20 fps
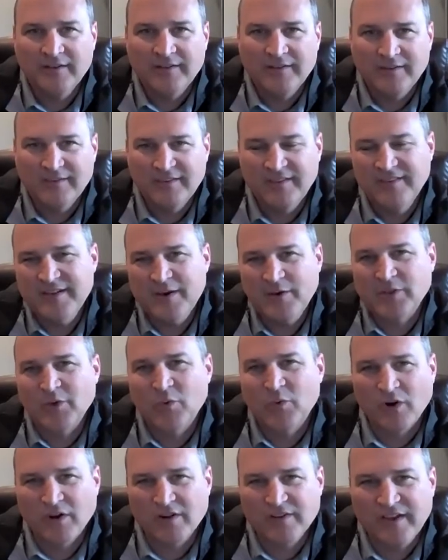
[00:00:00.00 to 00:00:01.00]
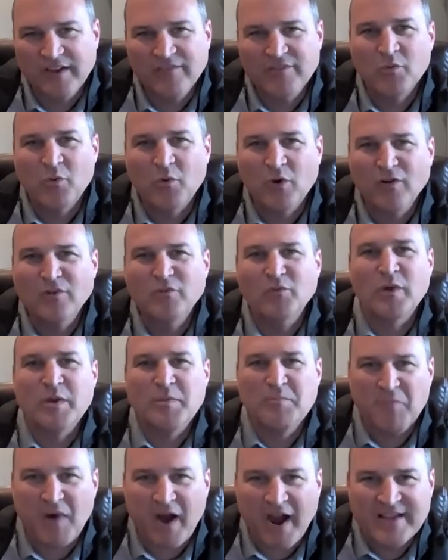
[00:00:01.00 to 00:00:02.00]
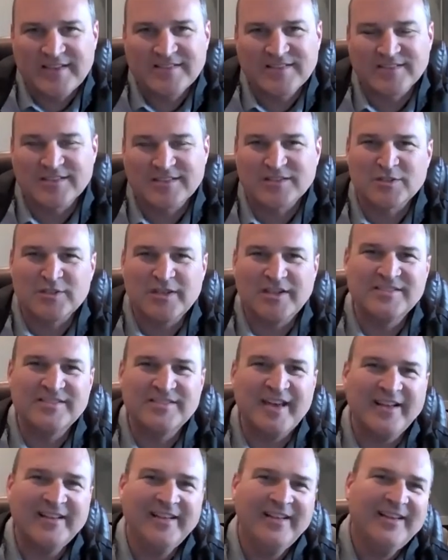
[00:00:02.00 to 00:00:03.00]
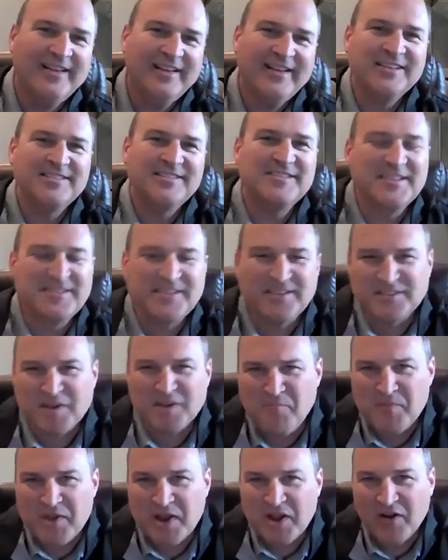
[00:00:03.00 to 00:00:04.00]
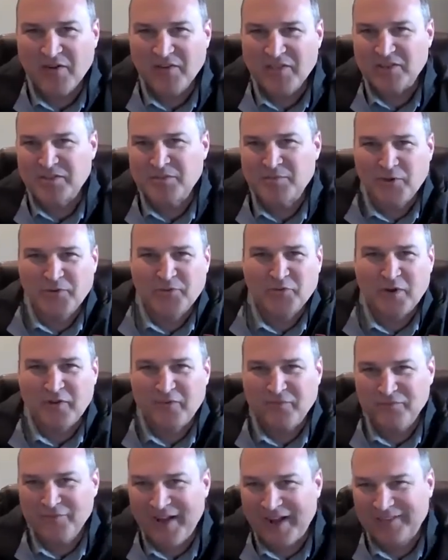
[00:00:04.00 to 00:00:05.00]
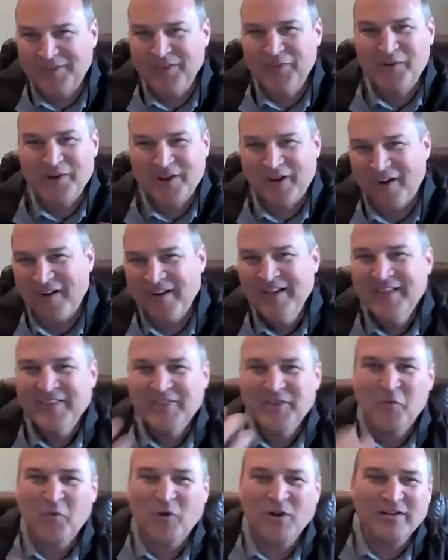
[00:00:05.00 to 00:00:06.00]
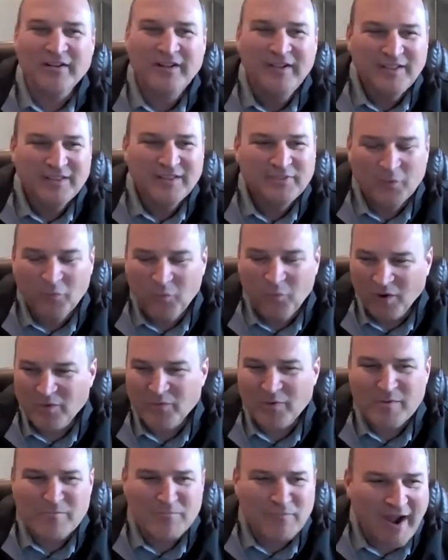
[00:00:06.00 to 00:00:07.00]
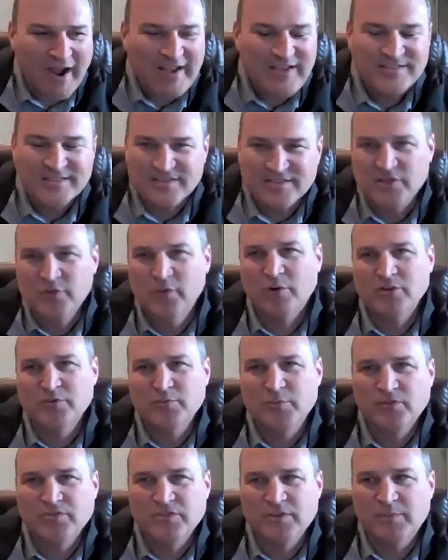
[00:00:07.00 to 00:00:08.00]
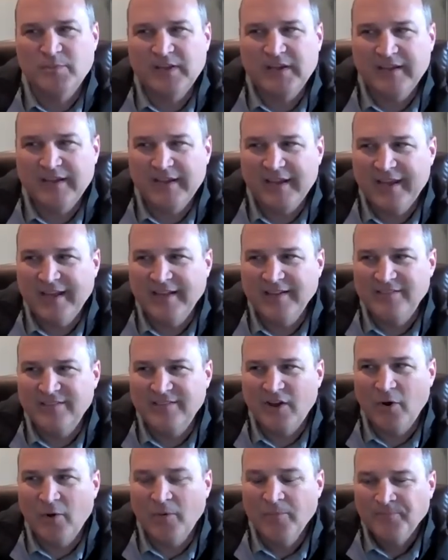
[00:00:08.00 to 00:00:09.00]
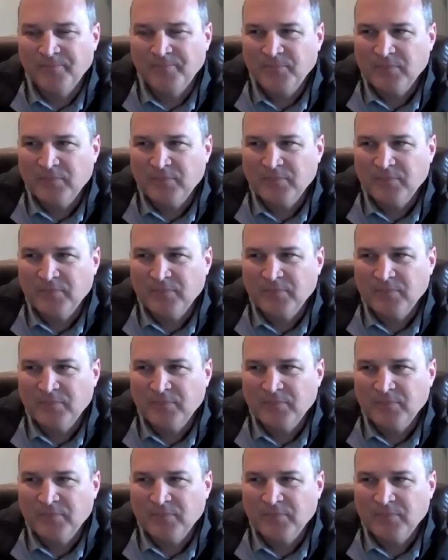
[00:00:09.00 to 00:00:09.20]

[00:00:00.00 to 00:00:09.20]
I didn't know what the Word does. The Word reminds us. It says it's a mirror that's supposed to reflect who we are. The Word reminds us who we're supposed to be. And so,